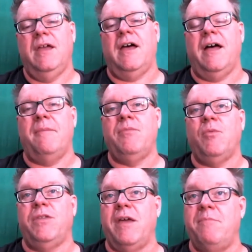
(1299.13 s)
Um,
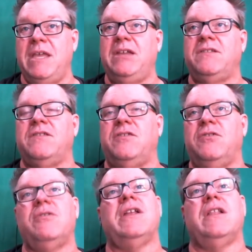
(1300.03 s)
what that means is you
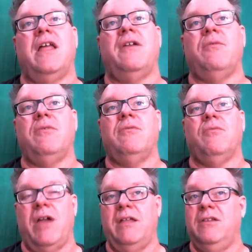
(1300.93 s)
don't get a lot of
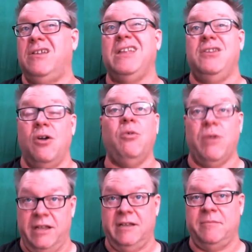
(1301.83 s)
write, you get no
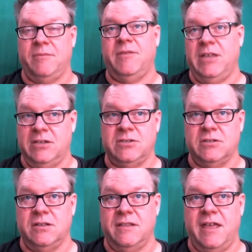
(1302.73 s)
write
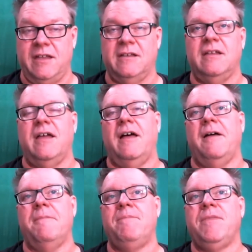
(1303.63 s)
amplification on that.
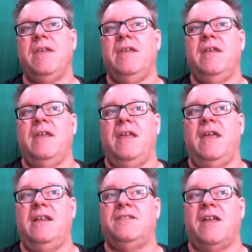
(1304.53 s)
Um,
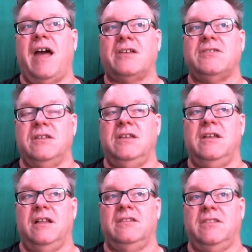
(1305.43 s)
And it's actually
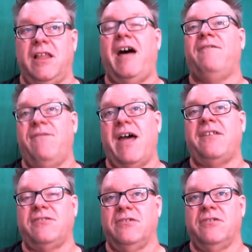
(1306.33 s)
a lot
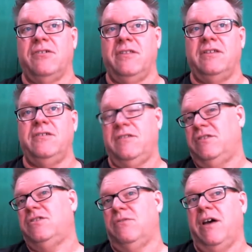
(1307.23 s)
faster than
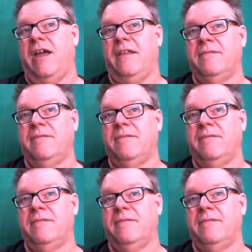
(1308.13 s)
using two i.